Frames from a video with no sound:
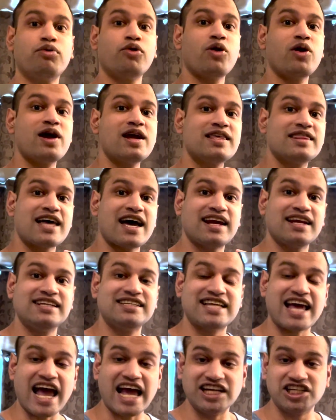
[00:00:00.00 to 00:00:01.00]
bring that
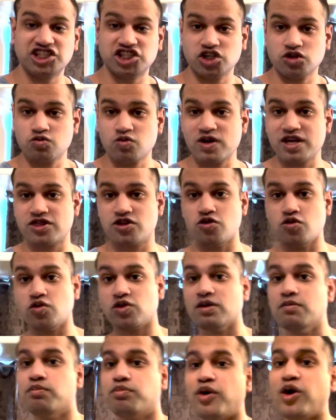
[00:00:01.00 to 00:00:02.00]
intention with you. You
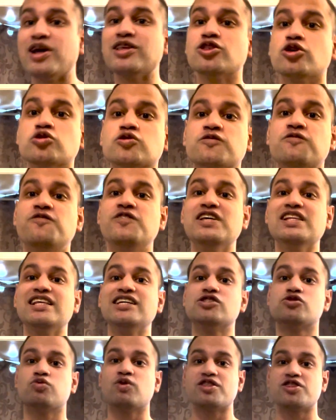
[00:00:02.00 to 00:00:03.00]
can bring those
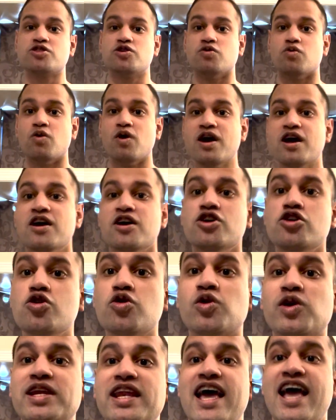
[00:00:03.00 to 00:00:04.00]
feelings with you. You
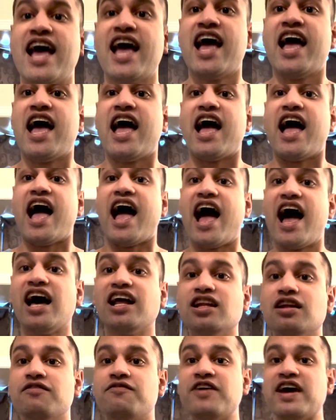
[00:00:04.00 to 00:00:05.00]
can
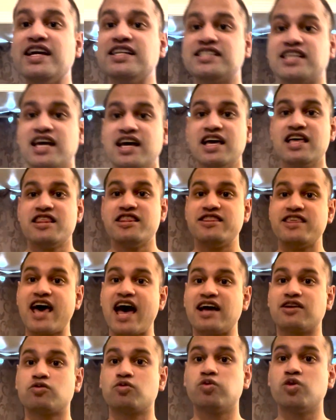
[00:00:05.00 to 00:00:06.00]
elevate
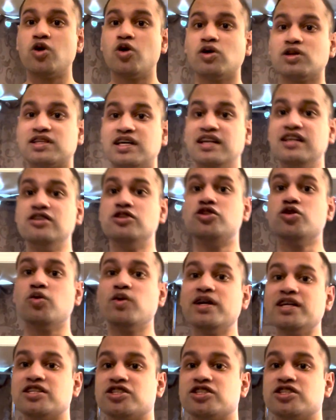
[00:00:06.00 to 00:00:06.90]
that world. And in doing